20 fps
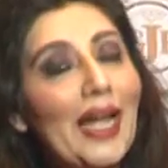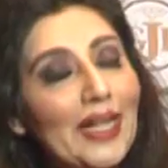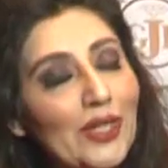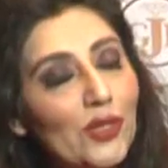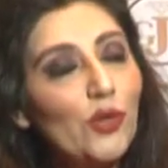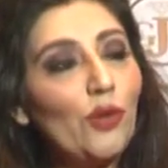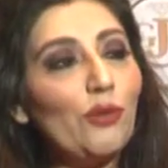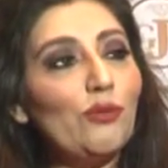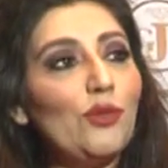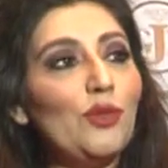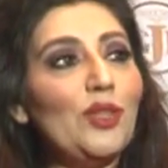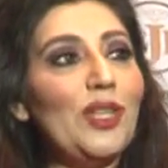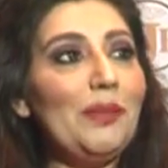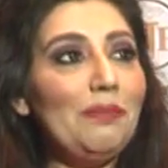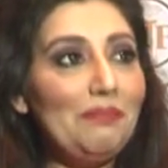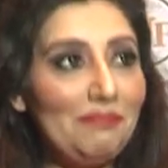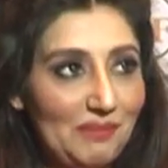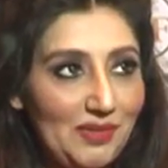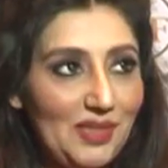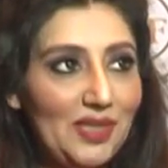hats off to
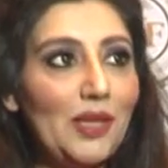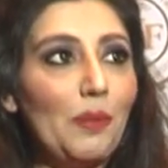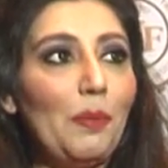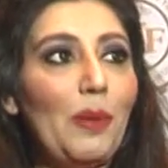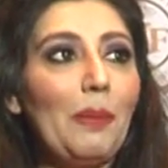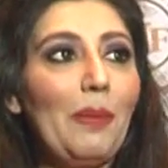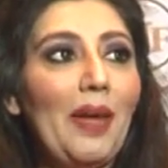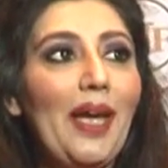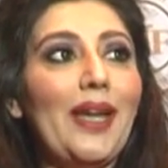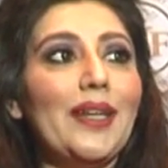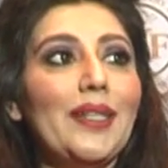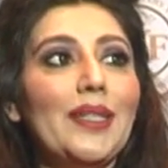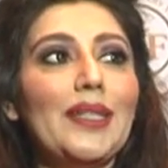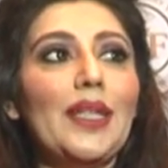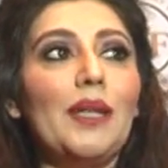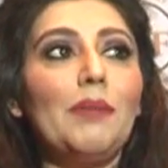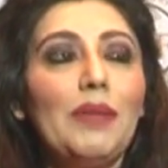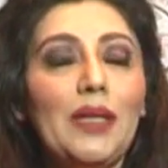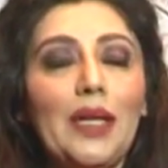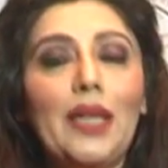them, tipping my hat at
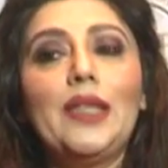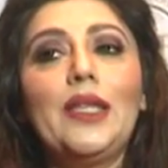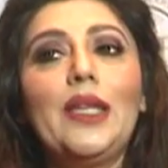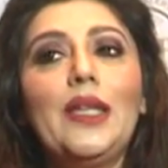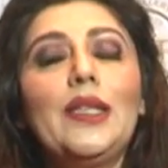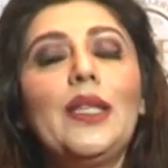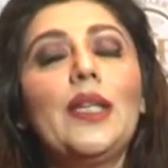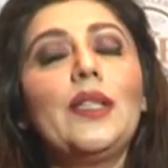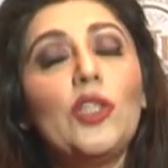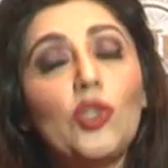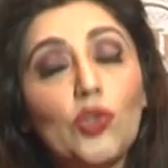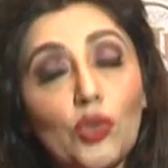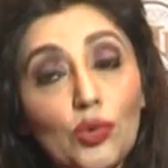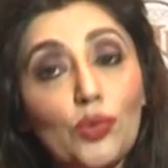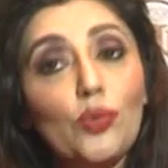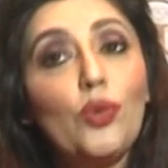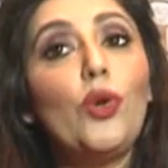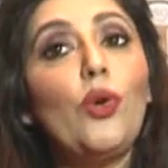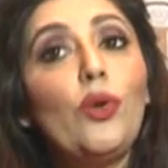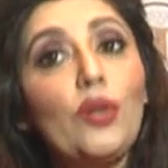them, and I think that they should
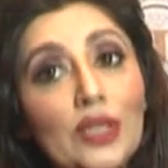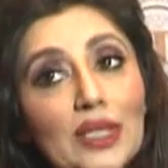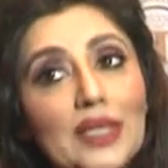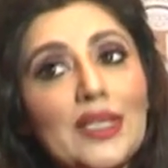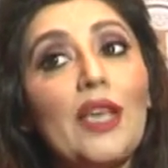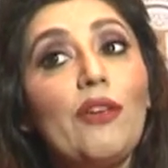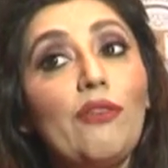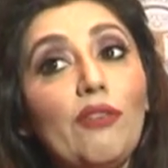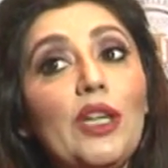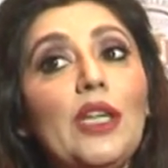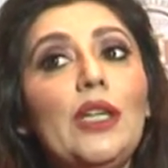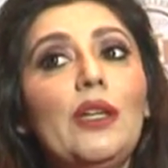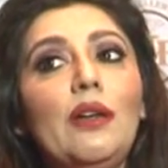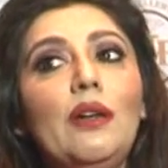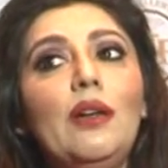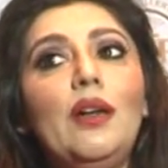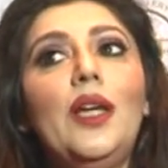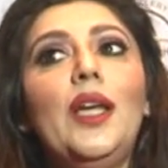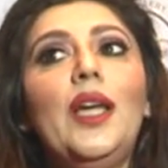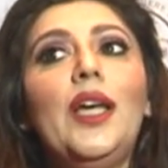do this every year
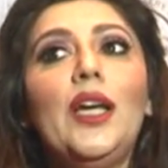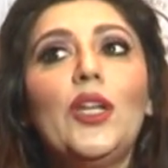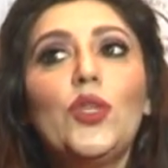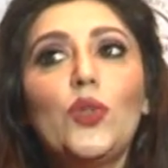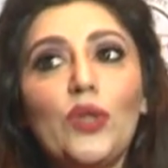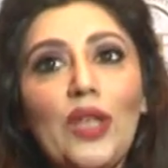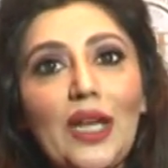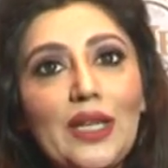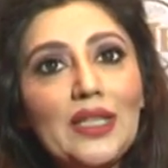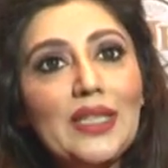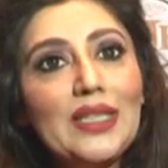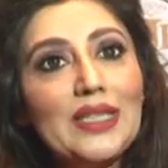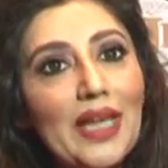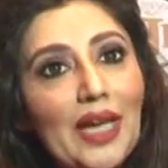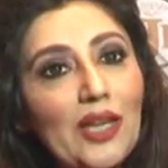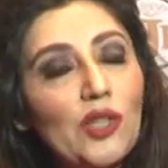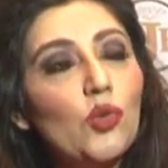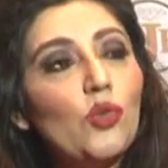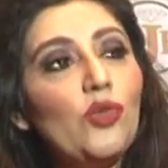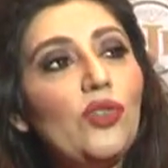so that the
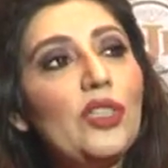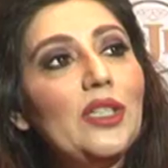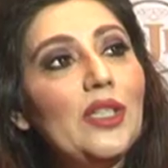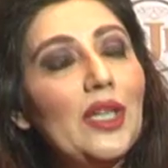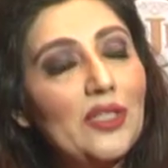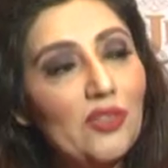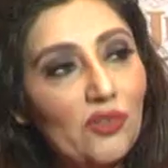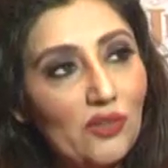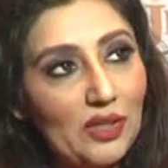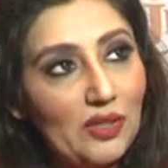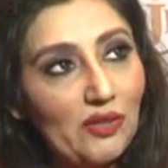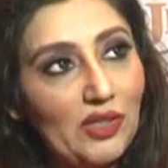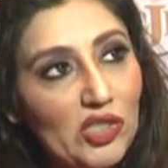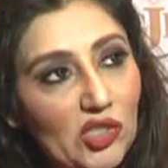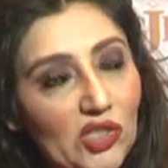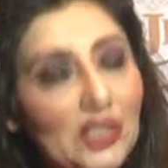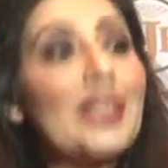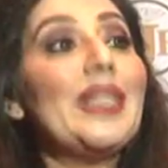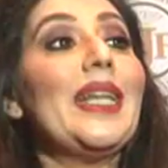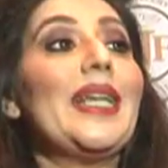entire jewellery industry
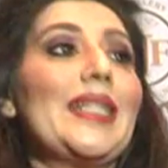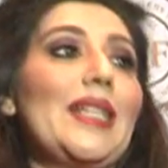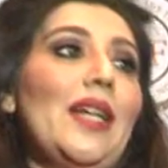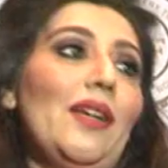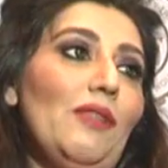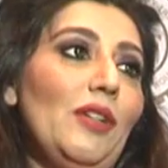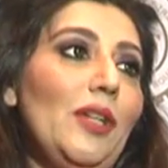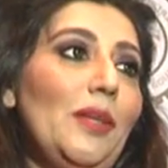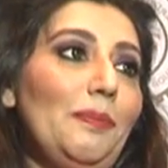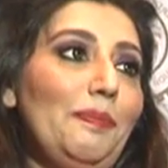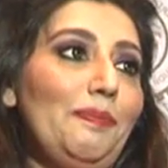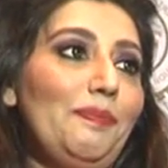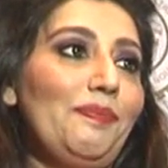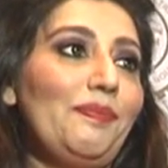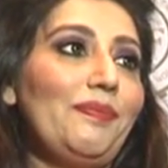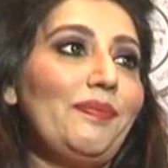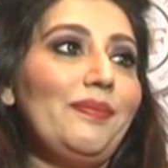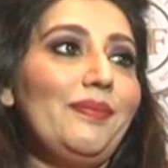reaches the next level. Yeah.